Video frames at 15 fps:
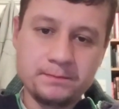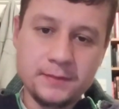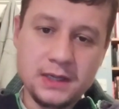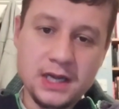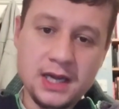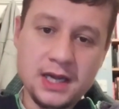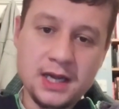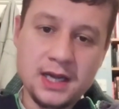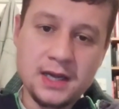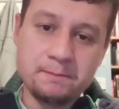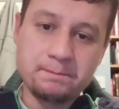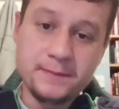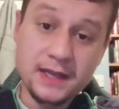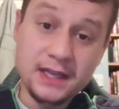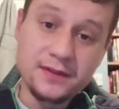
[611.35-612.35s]
Um,
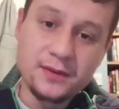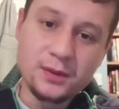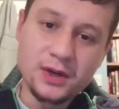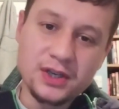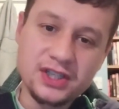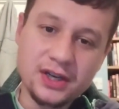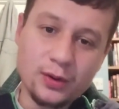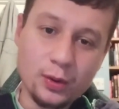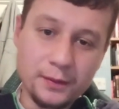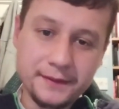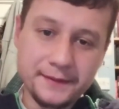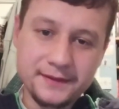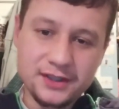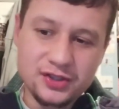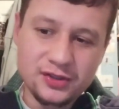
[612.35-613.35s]
thank you for watching. I hope
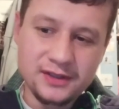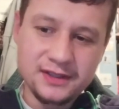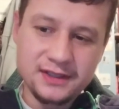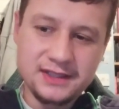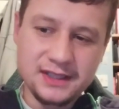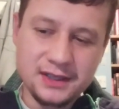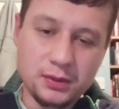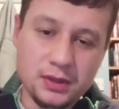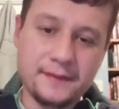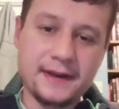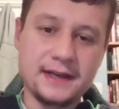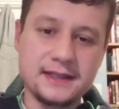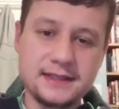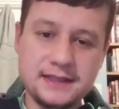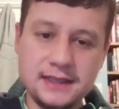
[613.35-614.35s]
you've enjoyed uh, what I've had
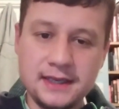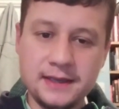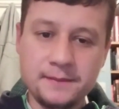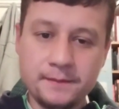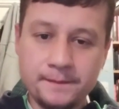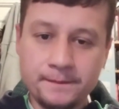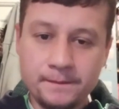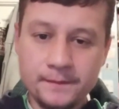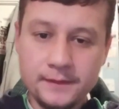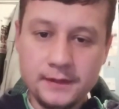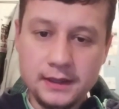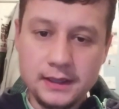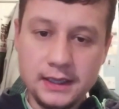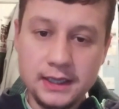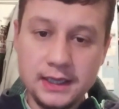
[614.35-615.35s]
to say.
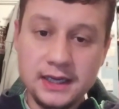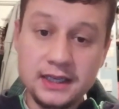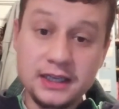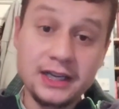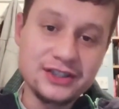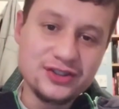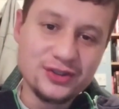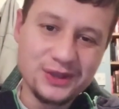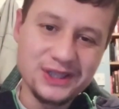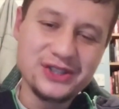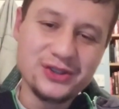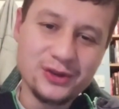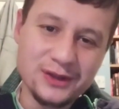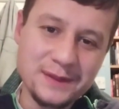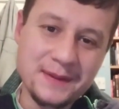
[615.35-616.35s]
Uh, let us know what you
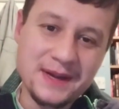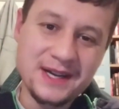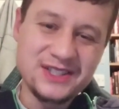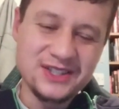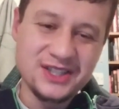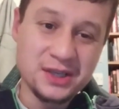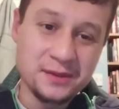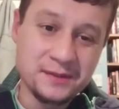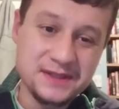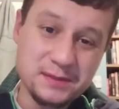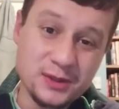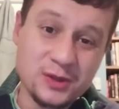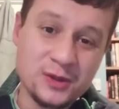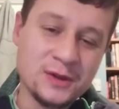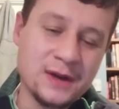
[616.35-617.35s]
thought of the match in the comments
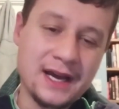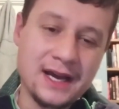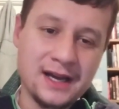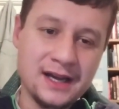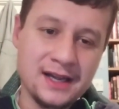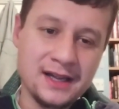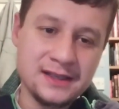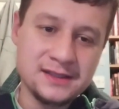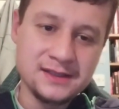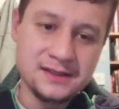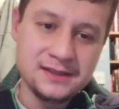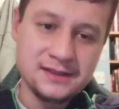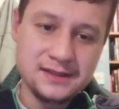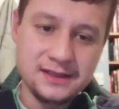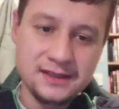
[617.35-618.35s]
below and
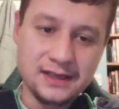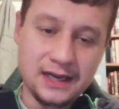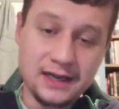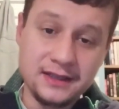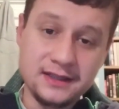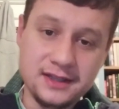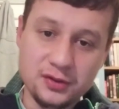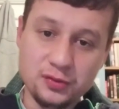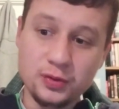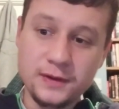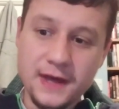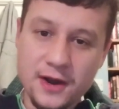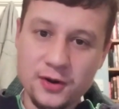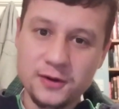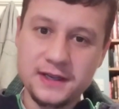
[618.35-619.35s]
how you think we'll
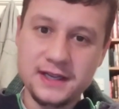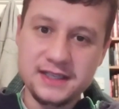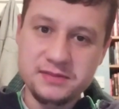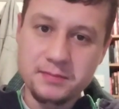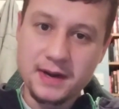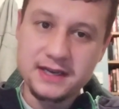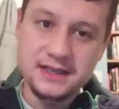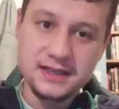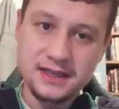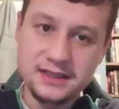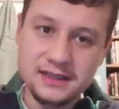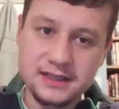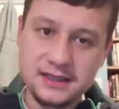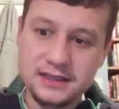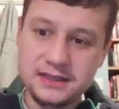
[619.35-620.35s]
get on against Man
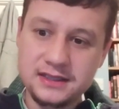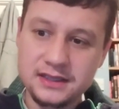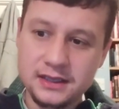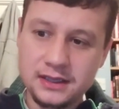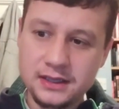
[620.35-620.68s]
United.